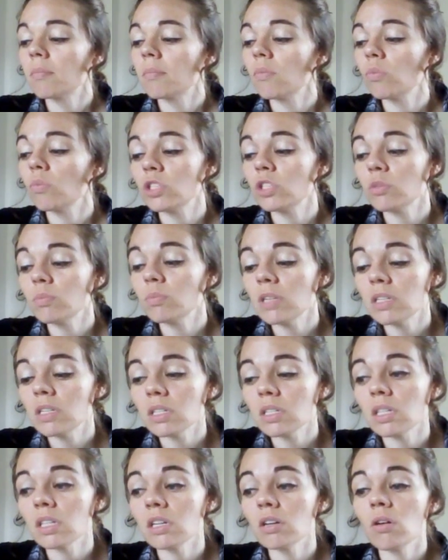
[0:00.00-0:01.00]
which
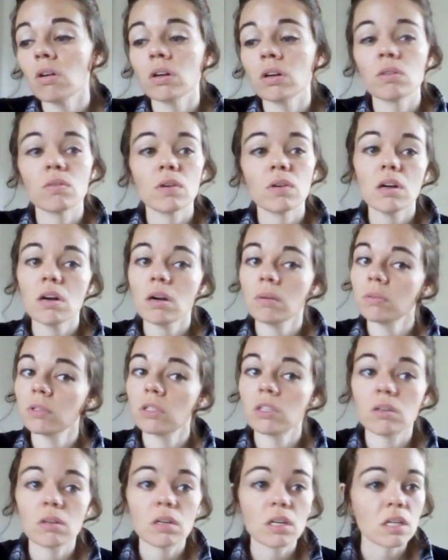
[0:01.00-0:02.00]
means there are great
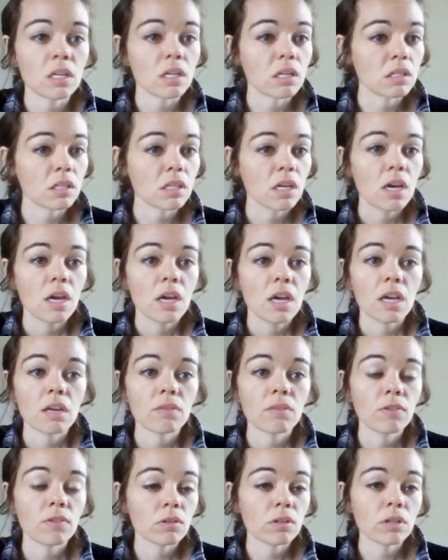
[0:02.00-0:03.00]
opportunities
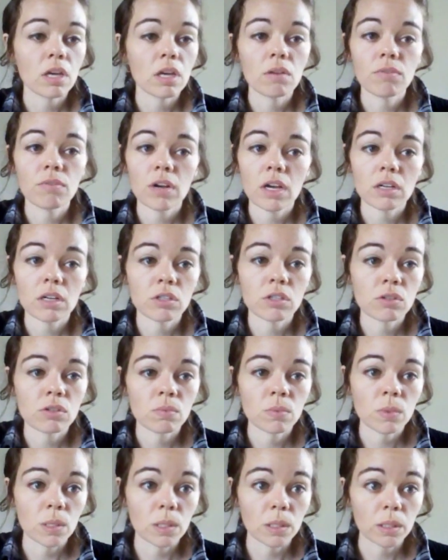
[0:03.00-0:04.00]
if you're looking for extra
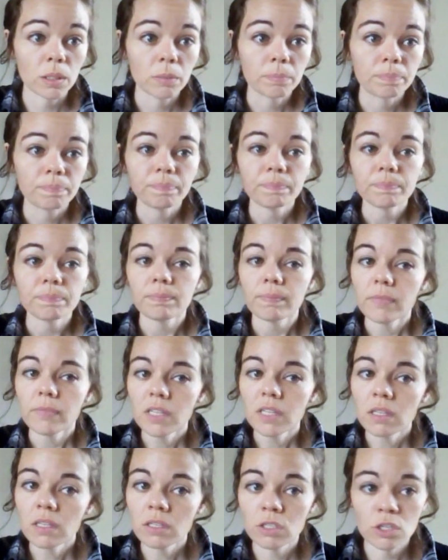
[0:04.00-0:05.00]
work
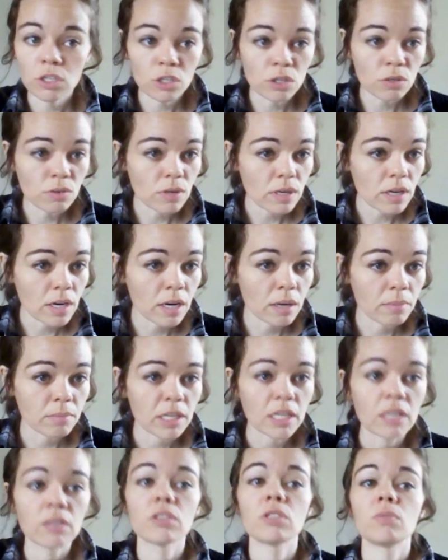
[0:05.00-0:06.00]
to do
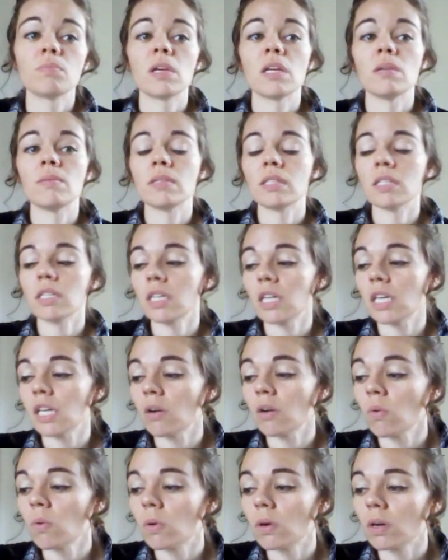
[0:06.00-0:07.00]
English
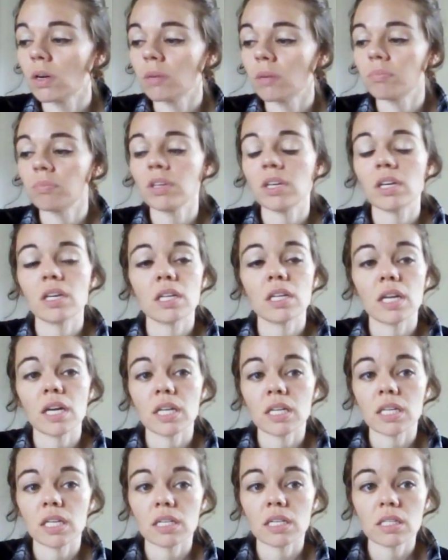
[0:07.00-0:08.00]
babysitting or being a
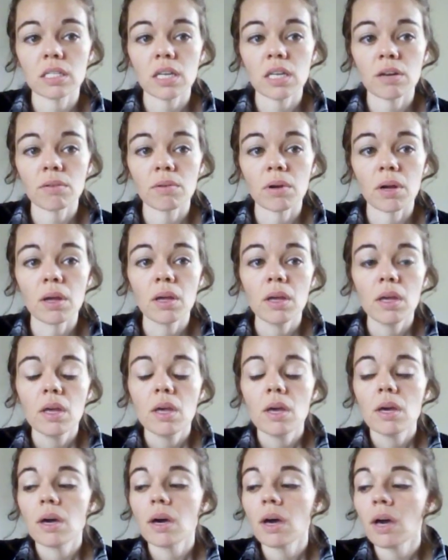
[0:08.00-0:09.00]
nanny, etc.
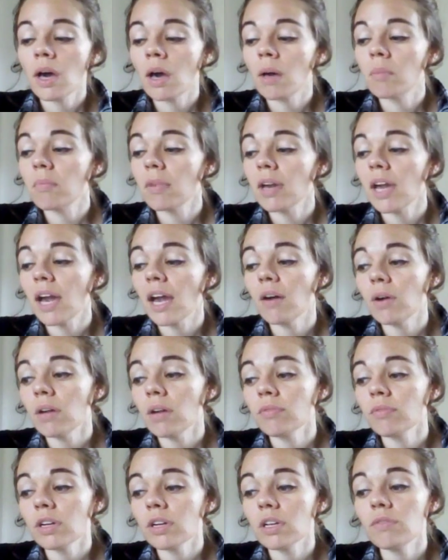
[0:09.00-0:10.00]

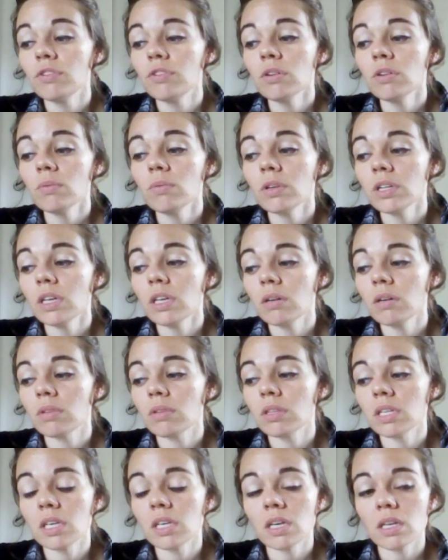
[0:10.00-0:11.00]
However, if you're working
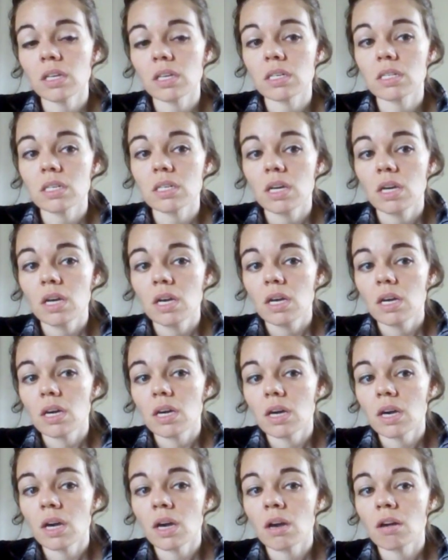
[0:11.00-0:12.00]
with a kid,
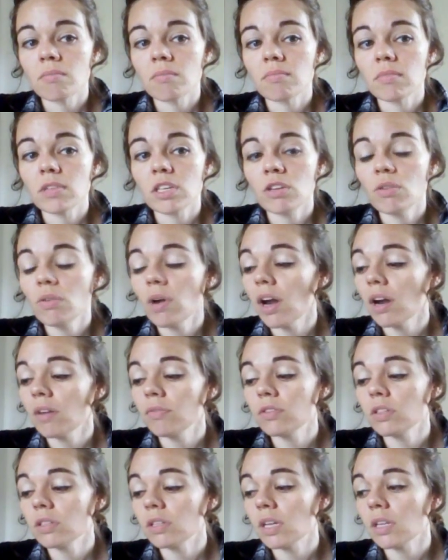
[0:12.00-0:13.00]
you
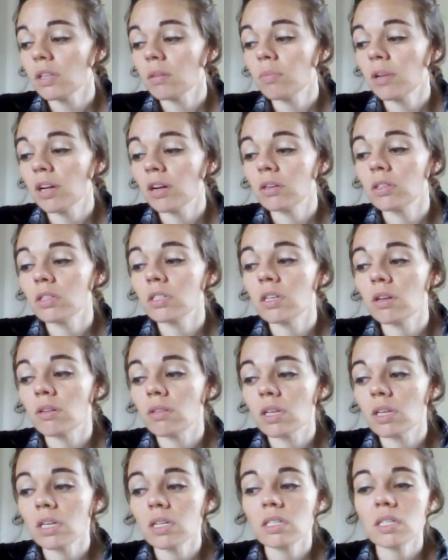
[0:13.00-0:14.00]
have to let the parents know
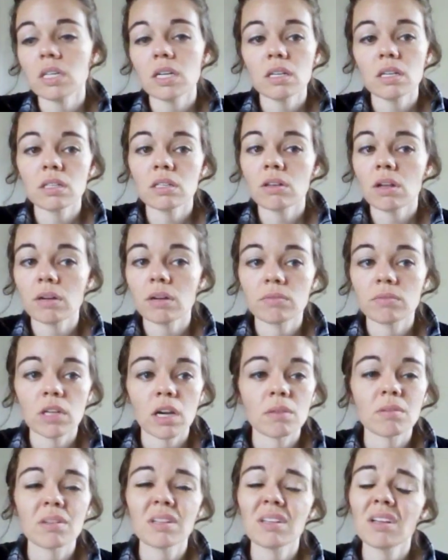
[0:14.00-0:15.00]
that it takes a of
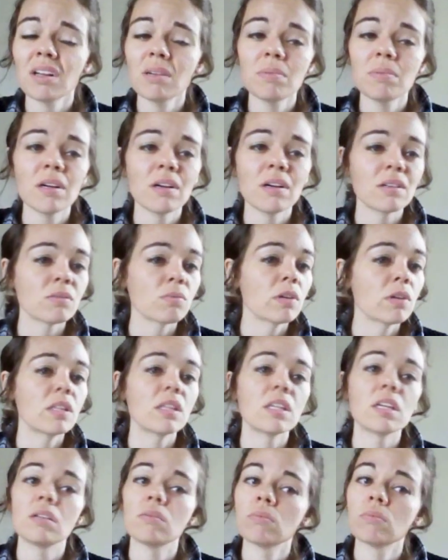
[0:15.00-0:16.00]
time. A lot of parents want
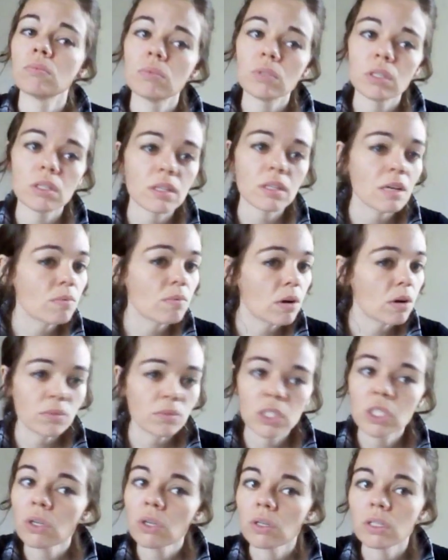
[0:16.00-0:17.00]

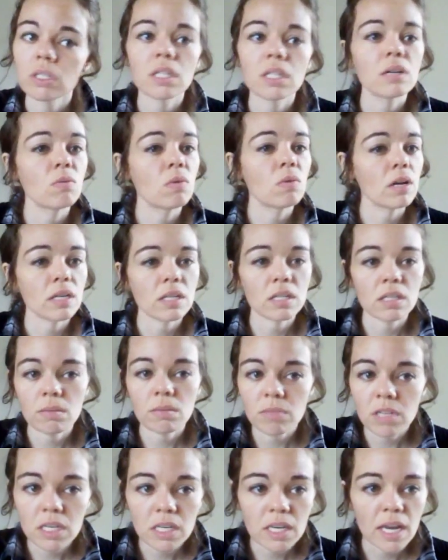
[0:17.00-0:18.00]
results. They want
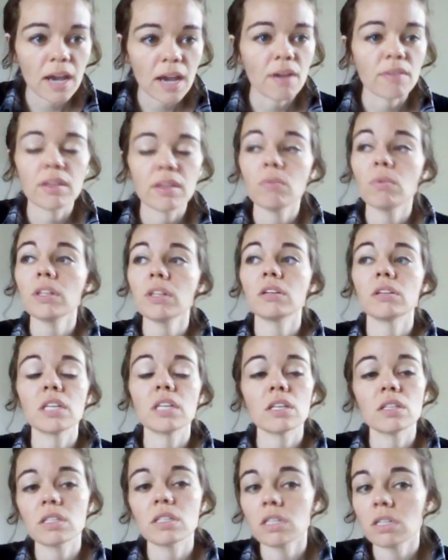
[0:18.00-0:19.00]
something now. They want their
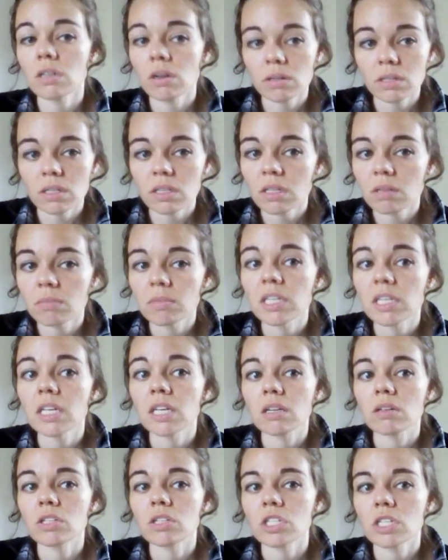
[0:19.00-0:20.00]
kids to talk to them in
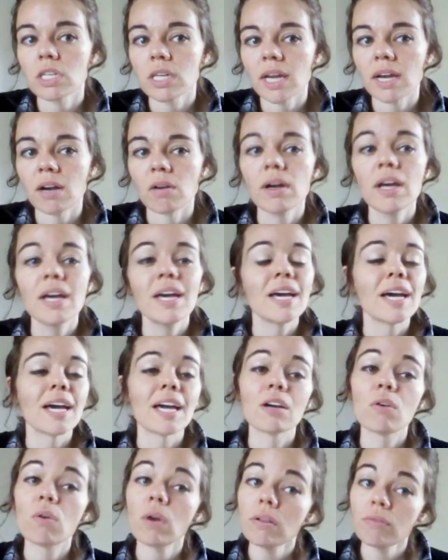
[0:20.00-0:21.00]
English now.
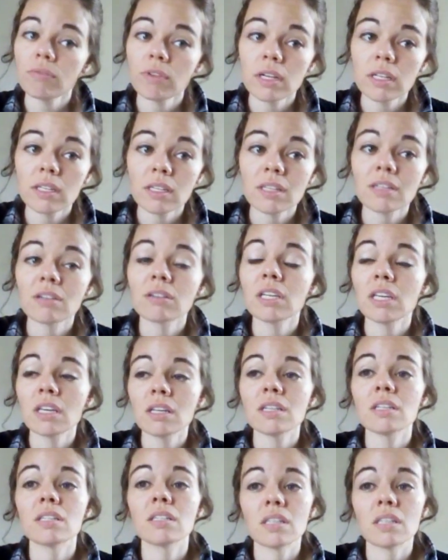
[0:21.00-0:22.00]
And quite frankly, their
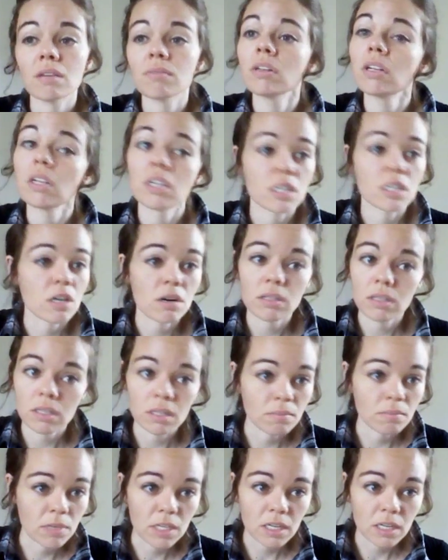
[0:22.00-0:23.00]
kid is never going to talk to
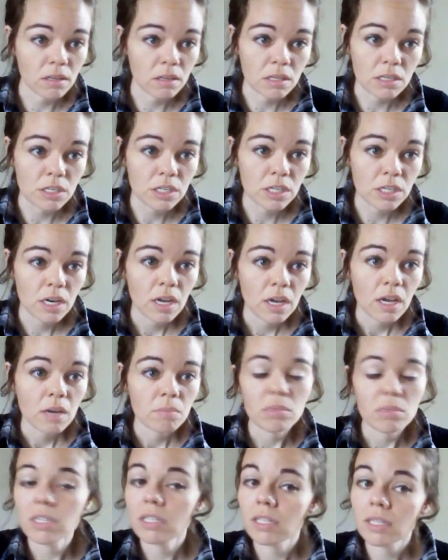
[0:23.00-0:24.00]
them in English
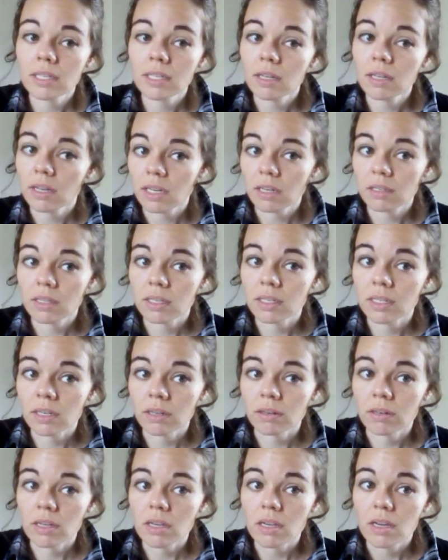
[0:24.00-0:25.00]
because it's not
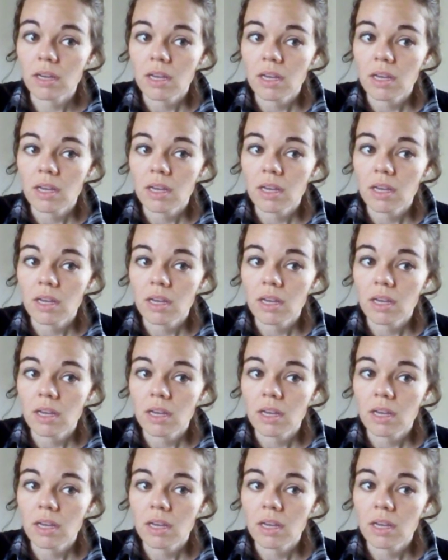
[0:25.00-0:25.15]
necessary.